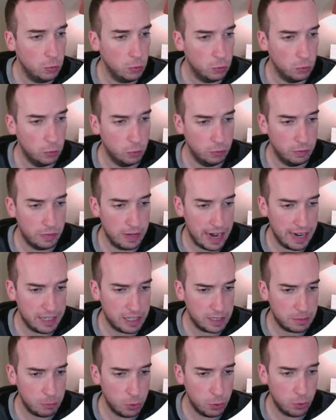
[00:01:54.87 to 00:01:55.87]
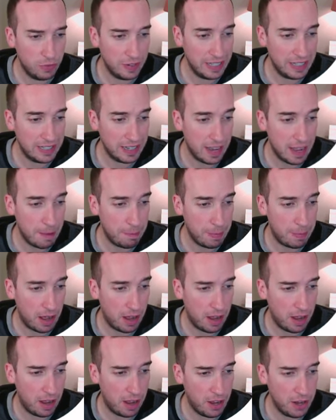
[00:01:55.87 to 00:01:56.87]
Ooh, nice move. It's up
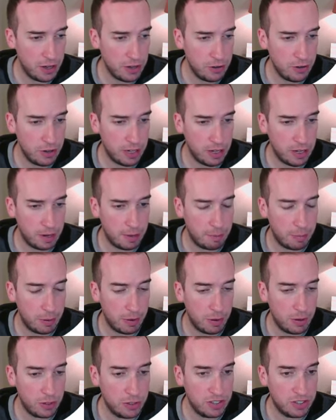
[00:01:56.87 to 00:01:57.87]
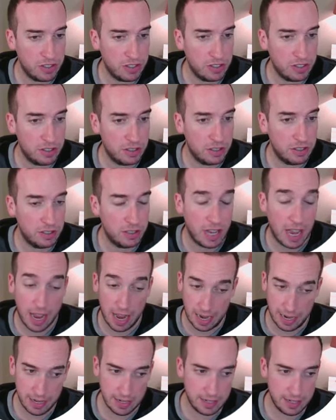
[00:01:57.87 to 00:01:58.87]

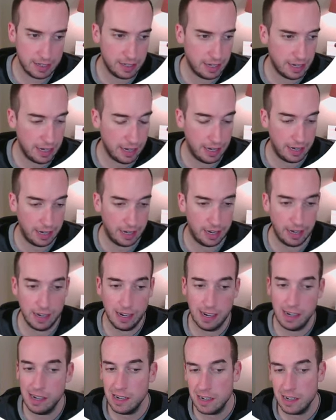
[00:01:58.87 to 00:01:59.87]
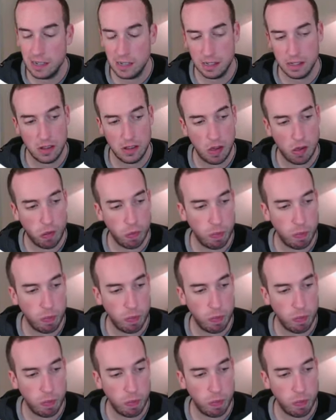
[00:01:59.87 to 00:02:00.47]
100% in